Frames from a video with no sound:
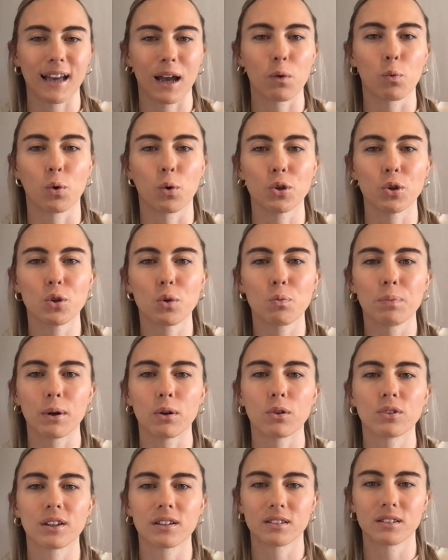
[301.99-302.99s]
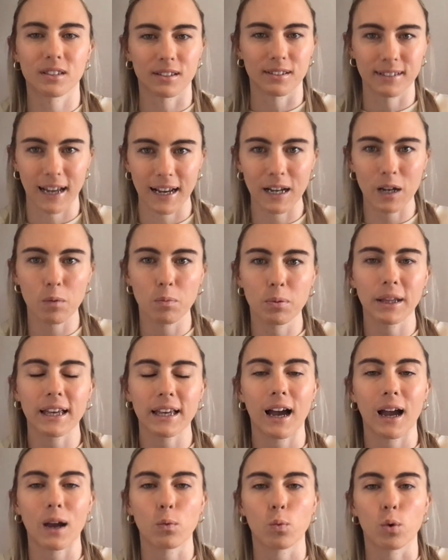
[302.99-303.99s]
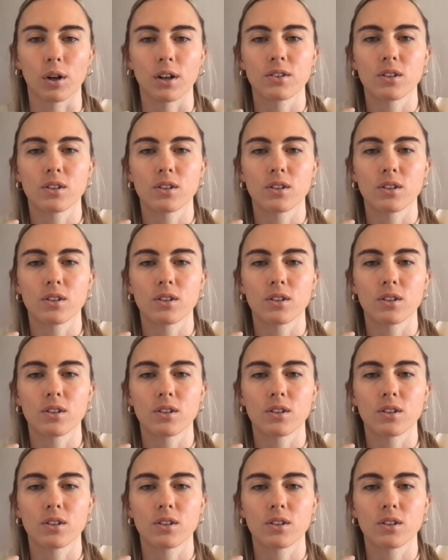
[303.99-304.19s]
I want you to build it sustainably. I want it to